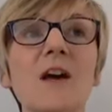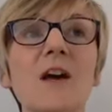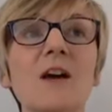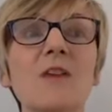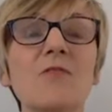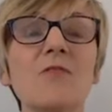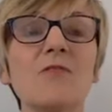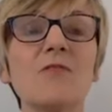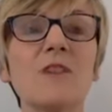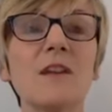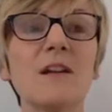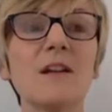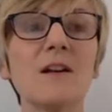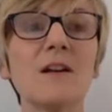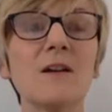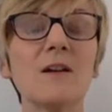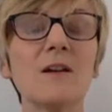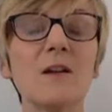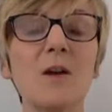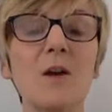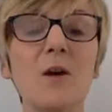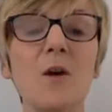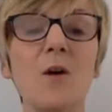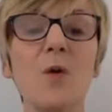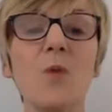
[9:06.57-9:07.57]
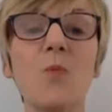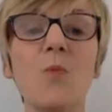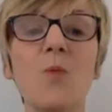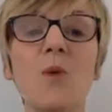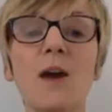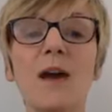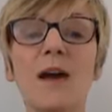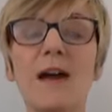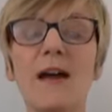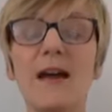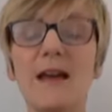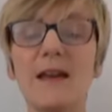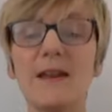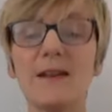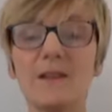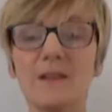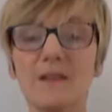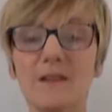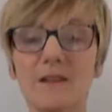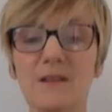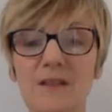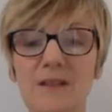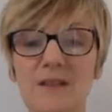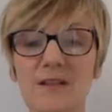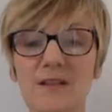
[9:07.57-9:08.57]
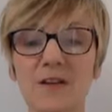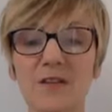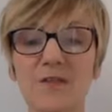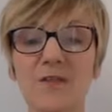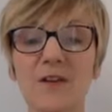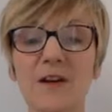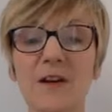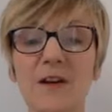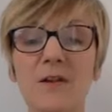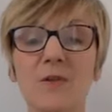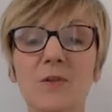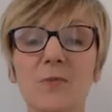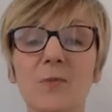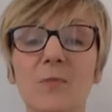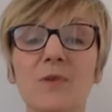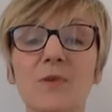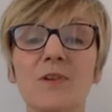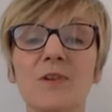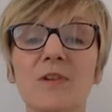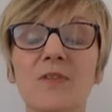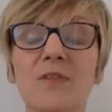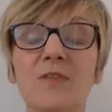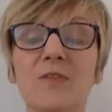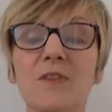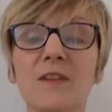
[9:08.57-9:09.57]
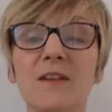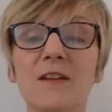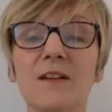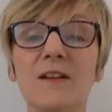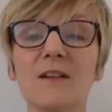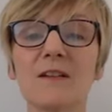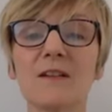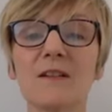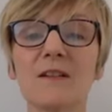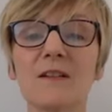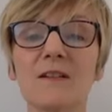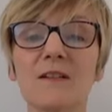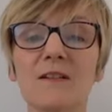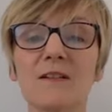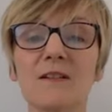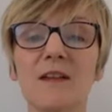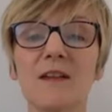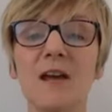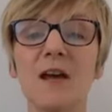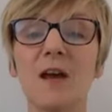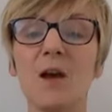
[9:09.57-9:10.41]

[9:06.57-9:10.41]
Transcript: a real awareness of how the body feels,